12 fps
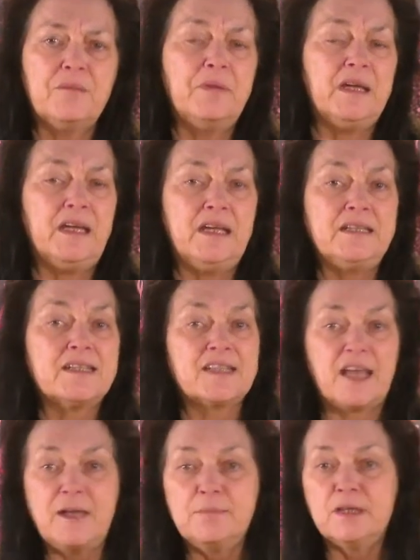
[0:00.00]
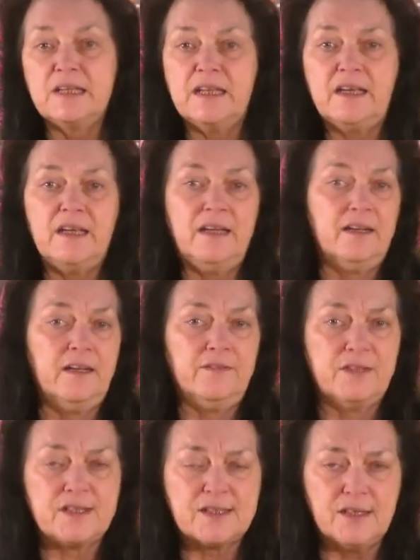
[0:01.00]
can be disabling in and
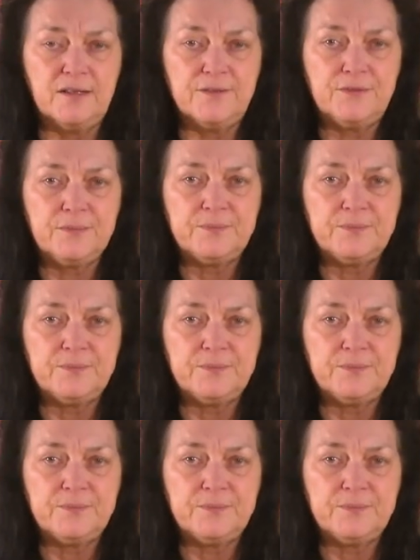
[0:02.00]
of itself.